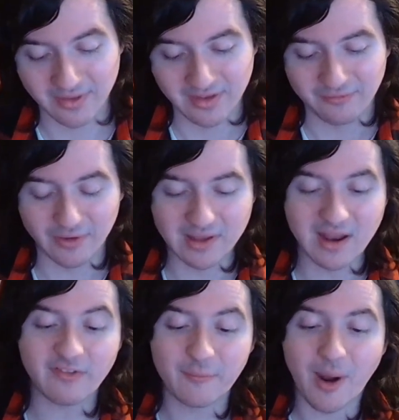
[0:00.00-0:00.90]
Funny
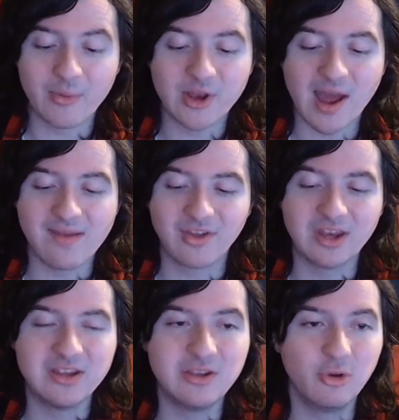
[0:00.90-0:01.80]
enough, I'm probably not even going
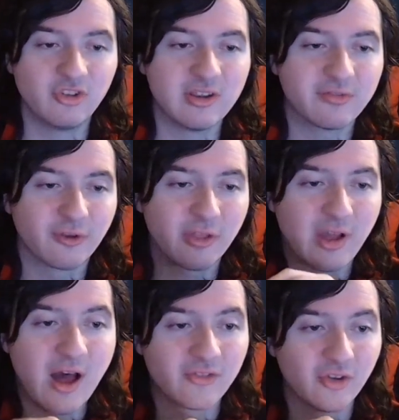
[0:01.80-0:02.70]
to use it for the
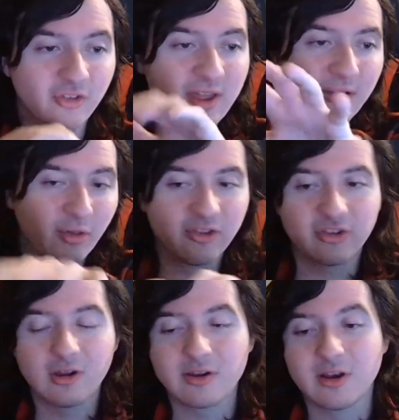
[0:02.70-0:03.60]
consoles that are
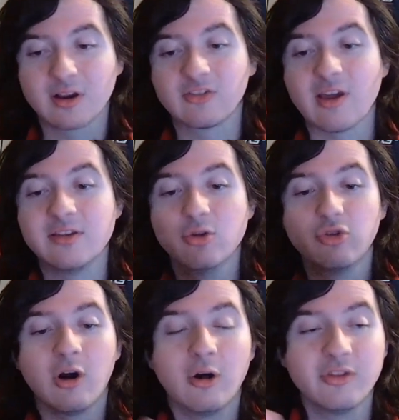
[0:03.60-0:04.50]
listed on here, because I use
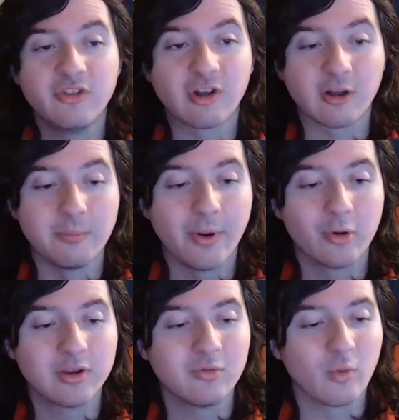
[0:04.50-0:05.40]
all these on
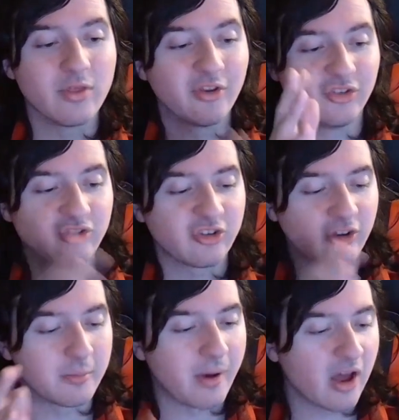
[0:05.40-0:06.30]
component when this is just a
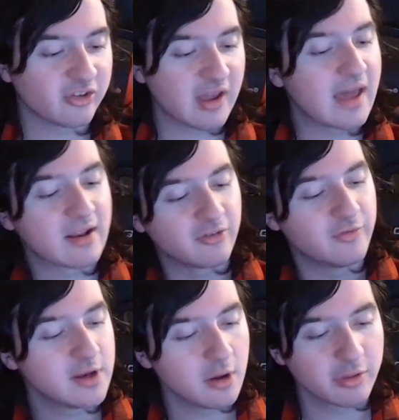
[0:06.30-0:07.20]
composite NS
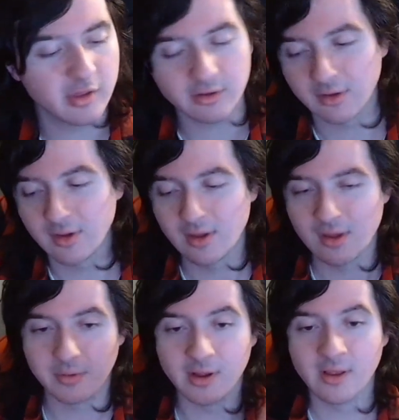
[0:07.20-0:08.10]
video thing.
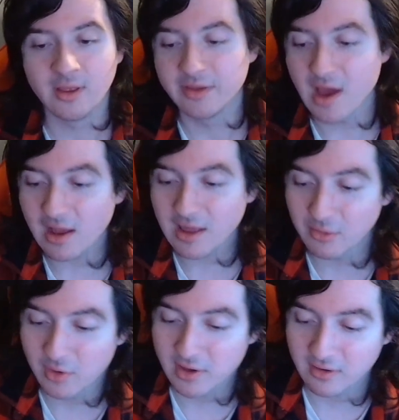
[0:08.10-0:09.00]
But yeah, I kind
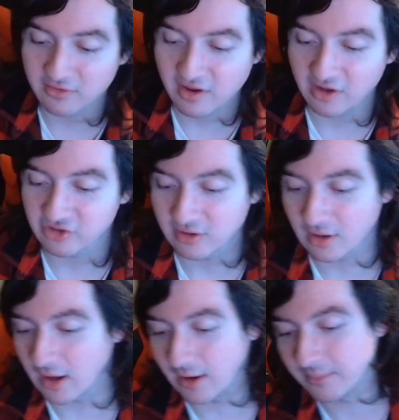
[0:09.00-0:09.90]
of went on a tangent.
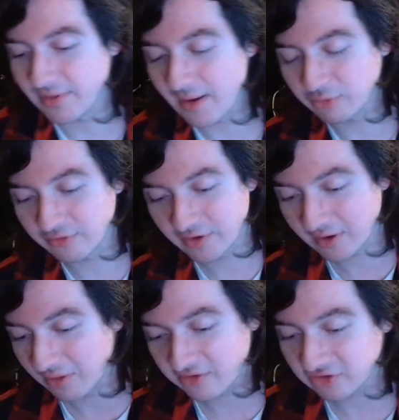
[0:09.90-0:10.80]
That was the
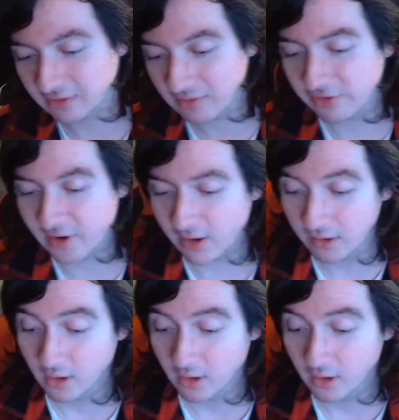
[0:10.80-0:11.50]
very last thing right there.